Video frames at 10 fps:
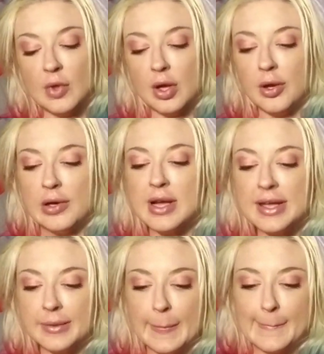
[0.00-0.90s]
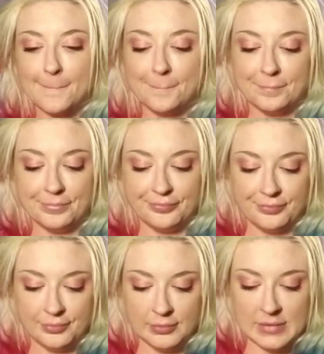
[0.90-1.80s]
Alright.
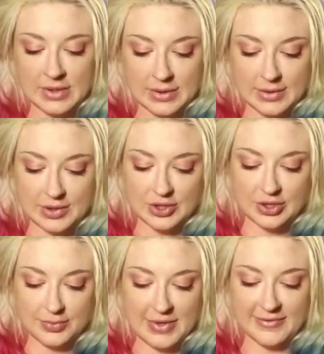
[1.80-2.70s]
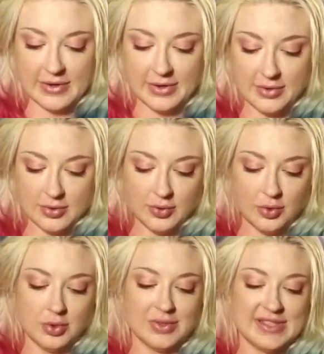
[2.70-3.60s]
This should be fun.
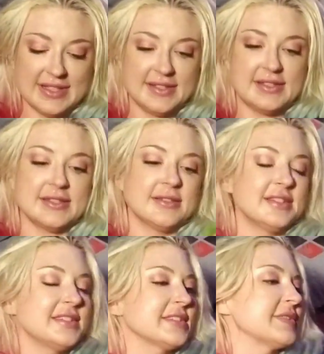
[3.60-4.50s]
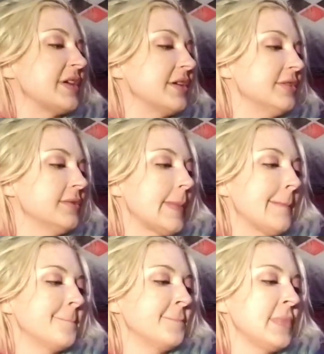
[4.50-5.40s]
Ooh, what's this? This is fun.
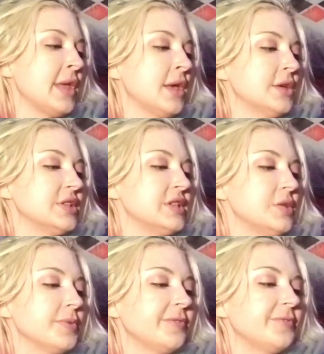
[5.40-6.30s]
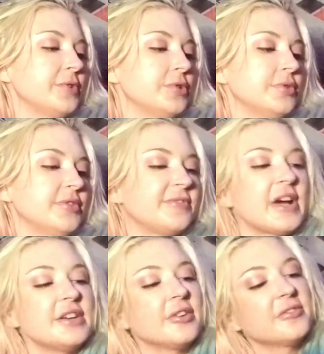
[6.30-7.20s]
Superfood
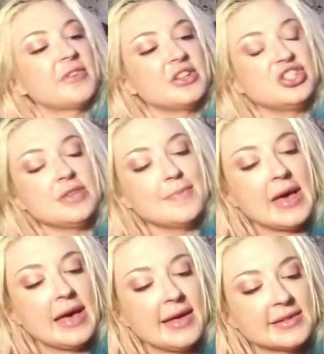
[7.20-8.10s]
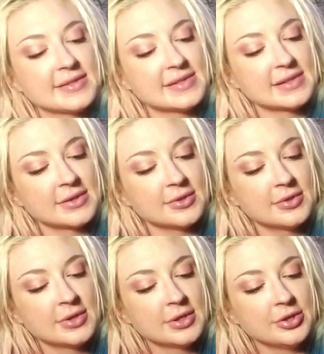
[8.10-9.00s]
Vital Veggie Mask.
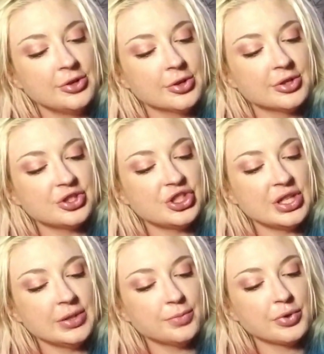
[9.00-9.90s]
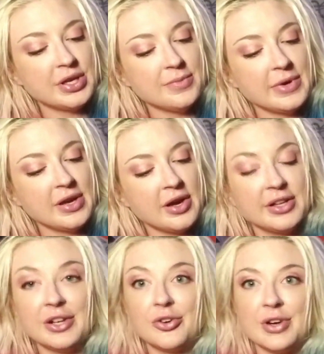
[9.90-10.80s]
Nourishing
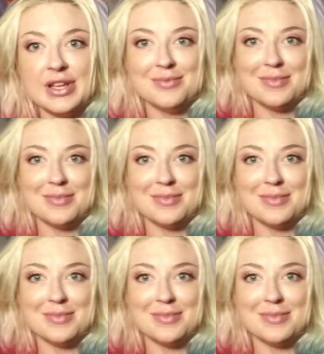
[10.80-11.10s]
Prebiotic Green